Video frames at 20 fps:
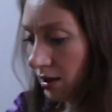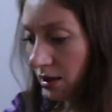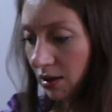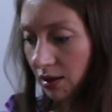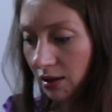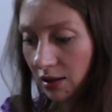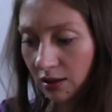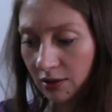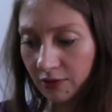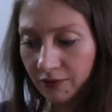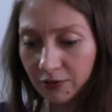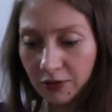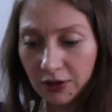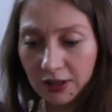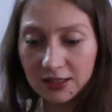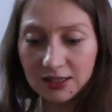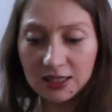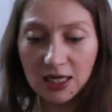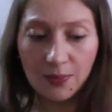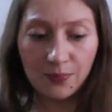For
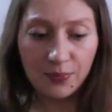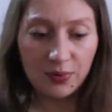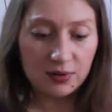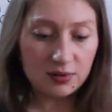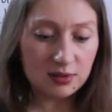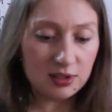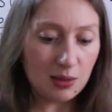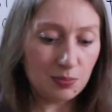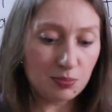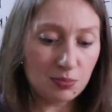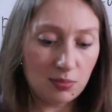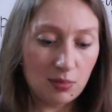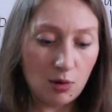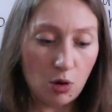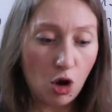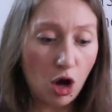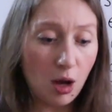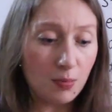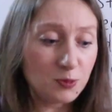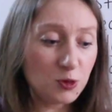example, some
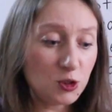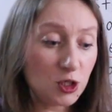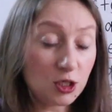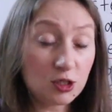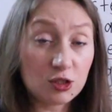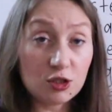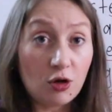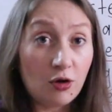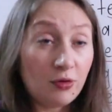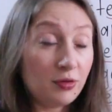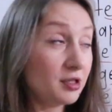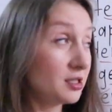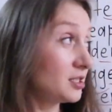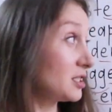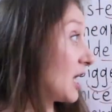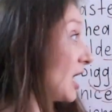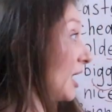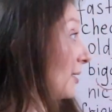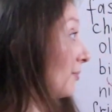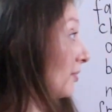objects on the
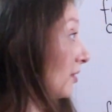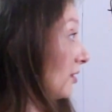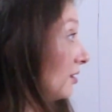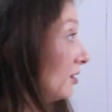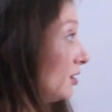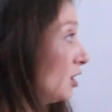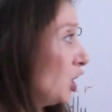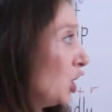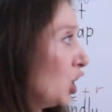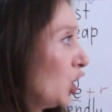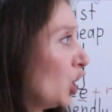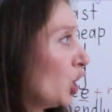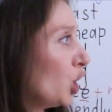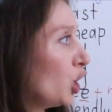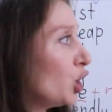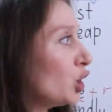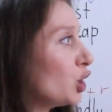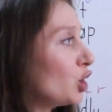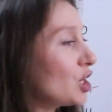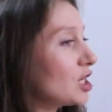table.
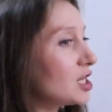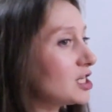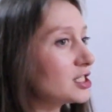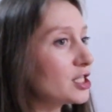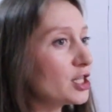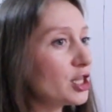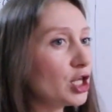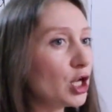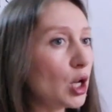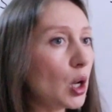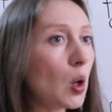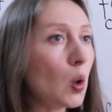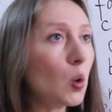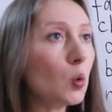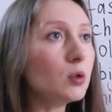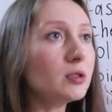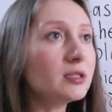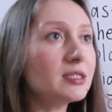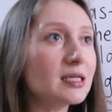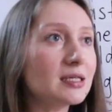Who is the
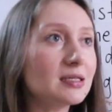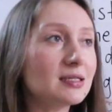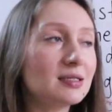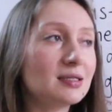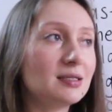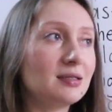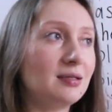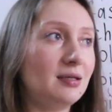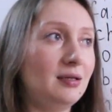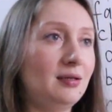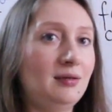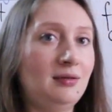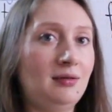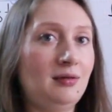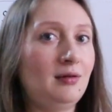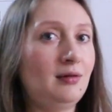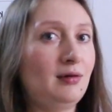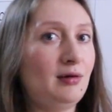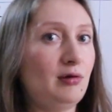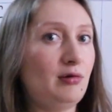oldest,
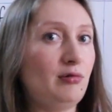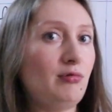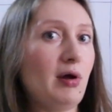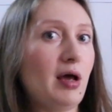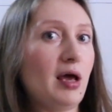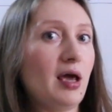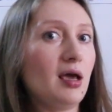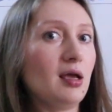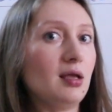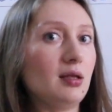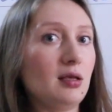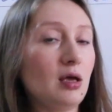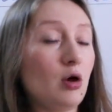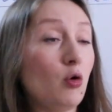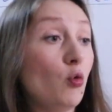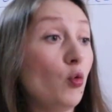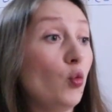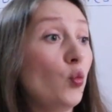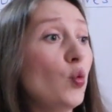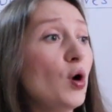right?
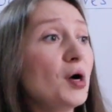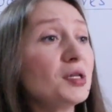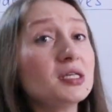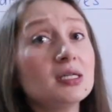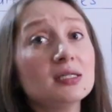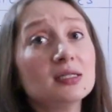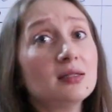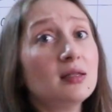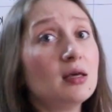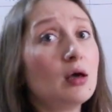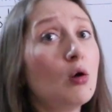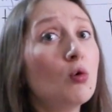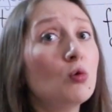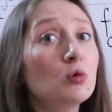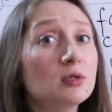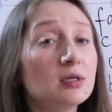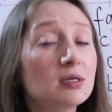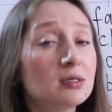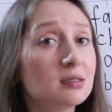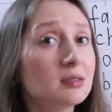Or what is the
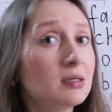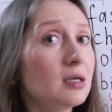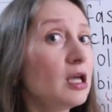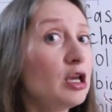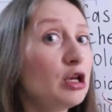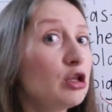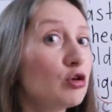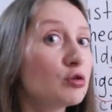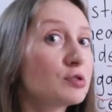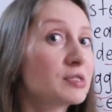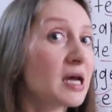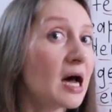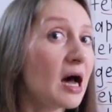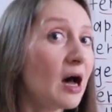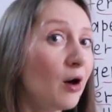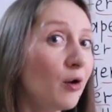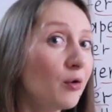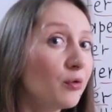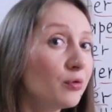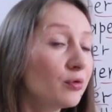oldest in your
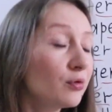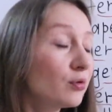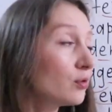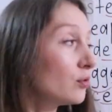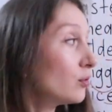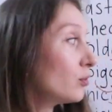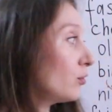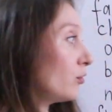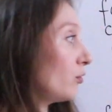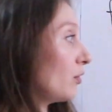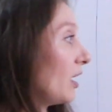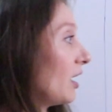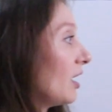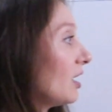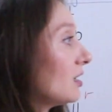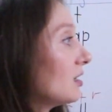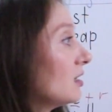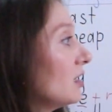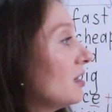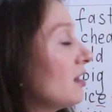town,
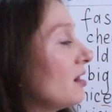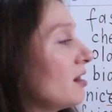right?